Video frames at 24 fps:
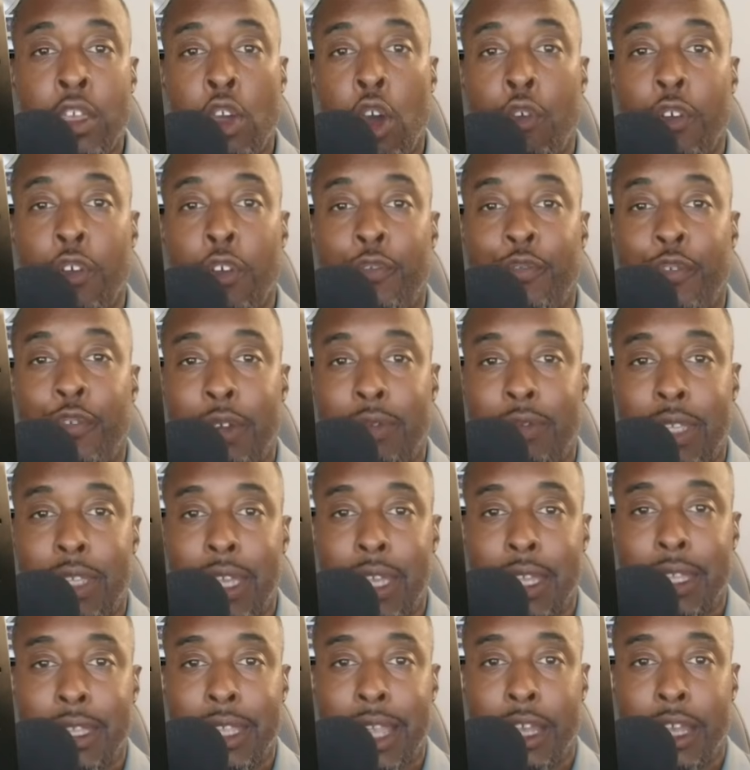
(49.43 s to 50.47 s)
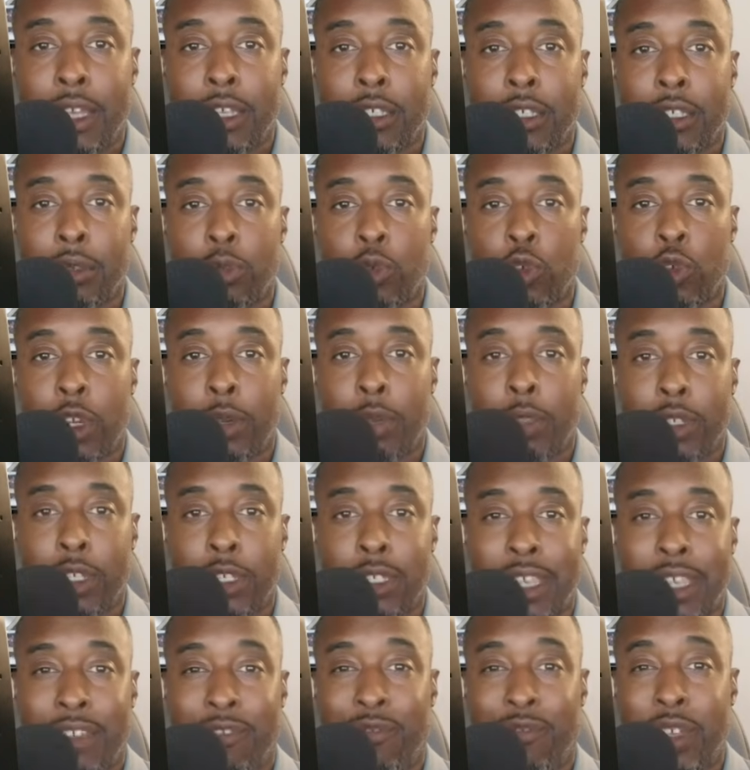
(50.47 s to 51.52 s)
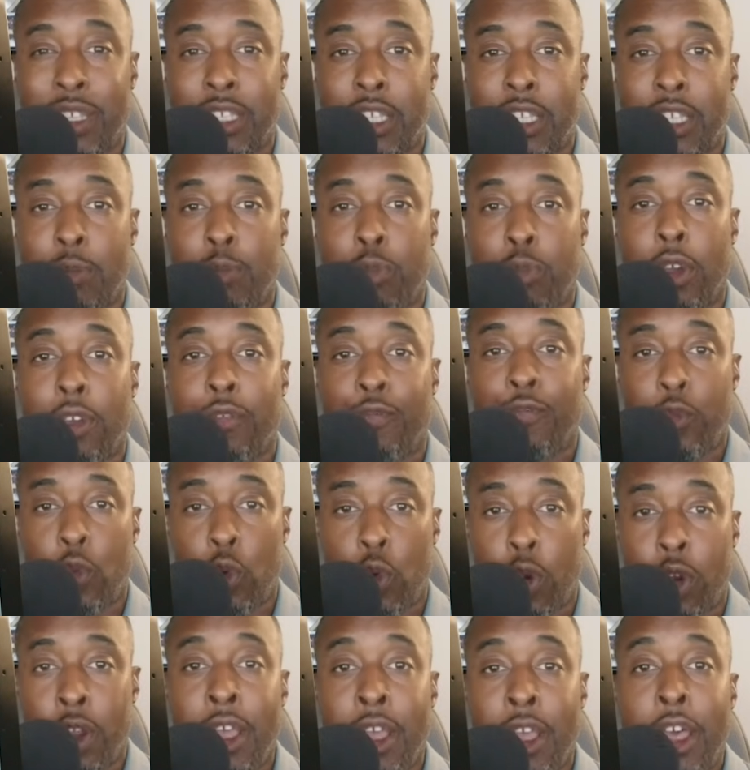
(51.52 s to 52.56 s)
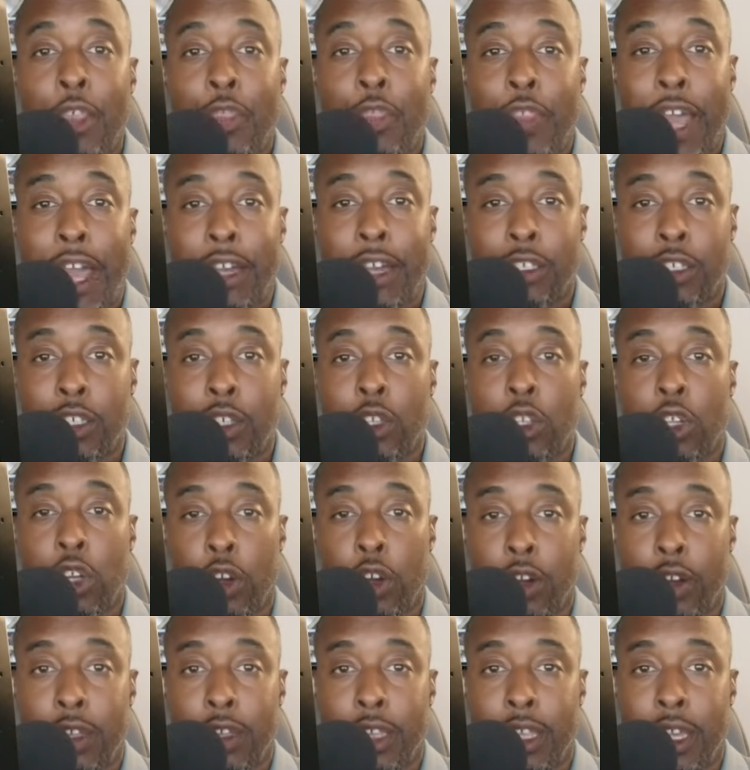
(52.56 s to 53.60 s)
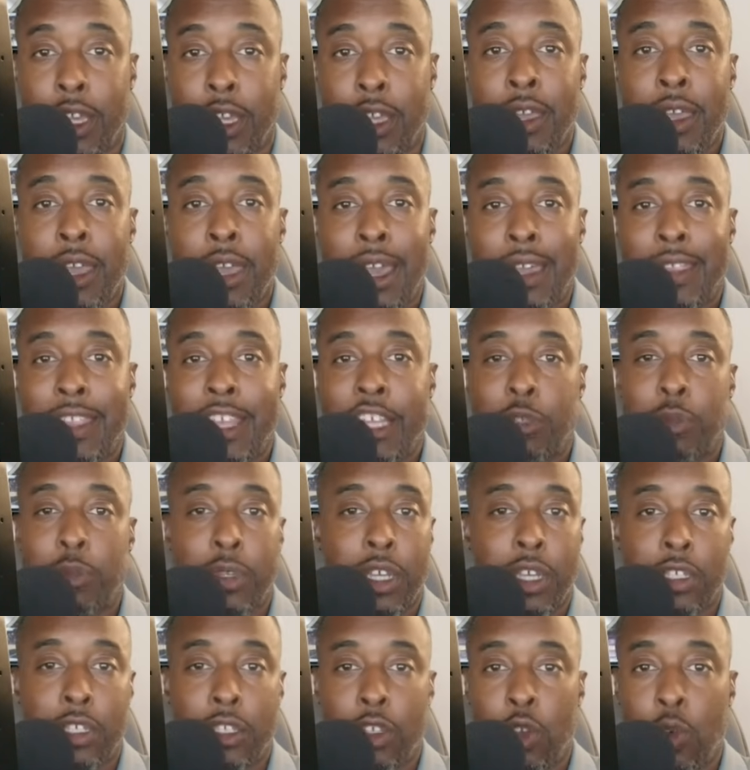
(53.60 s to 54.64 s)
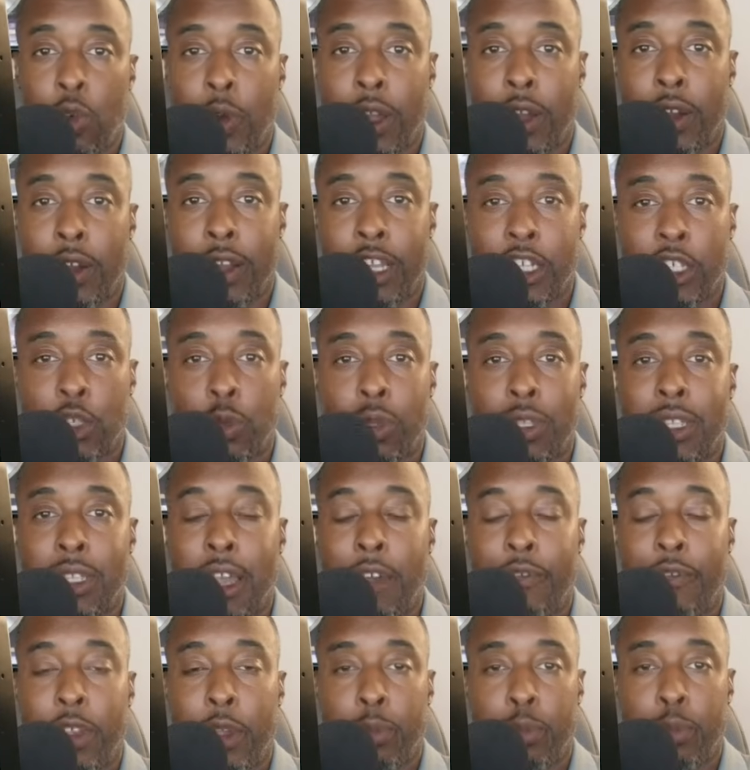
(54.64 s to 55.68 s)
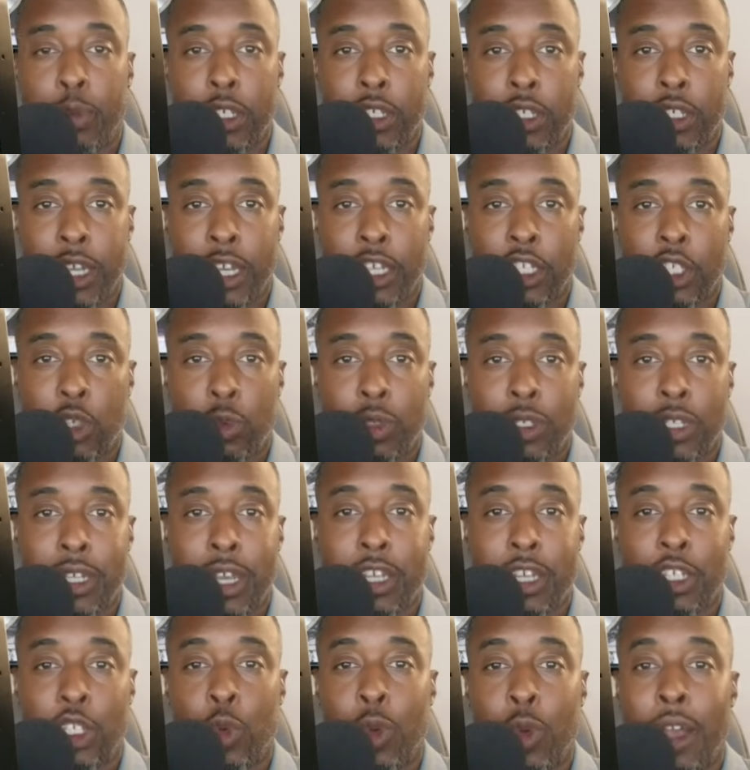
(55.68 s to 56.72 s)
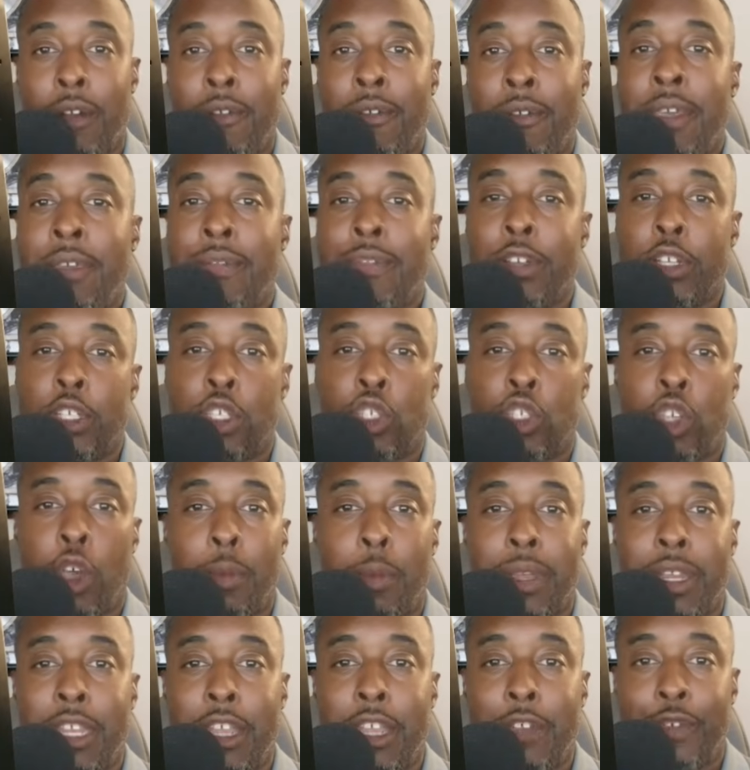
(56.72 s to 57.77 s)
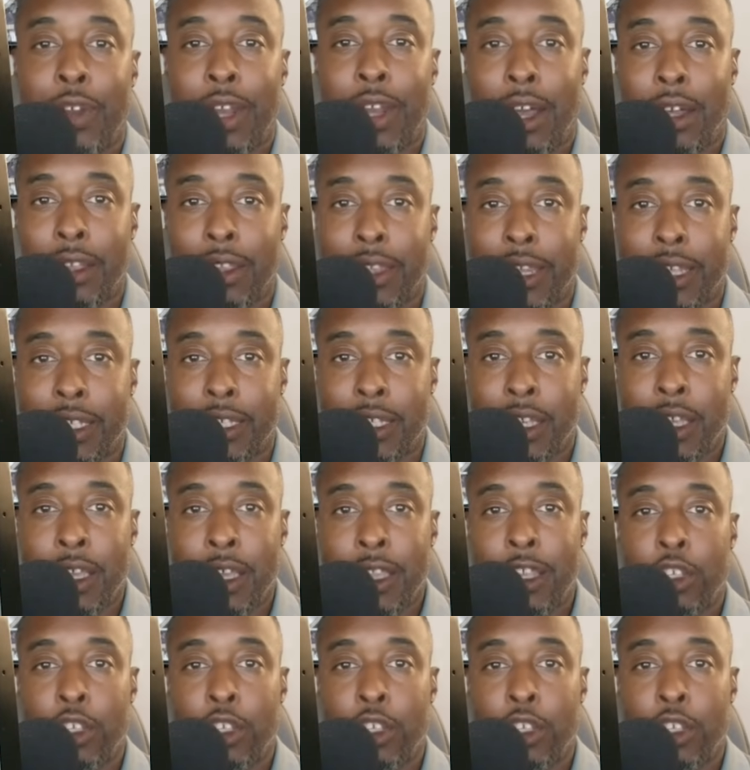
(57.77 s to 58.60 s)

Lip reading: over 15,000 subscriptions, like 15,400 currently, and that's because of you, Raider Nation. We definitely appreciate you. We shout you out. There's so many different outlets.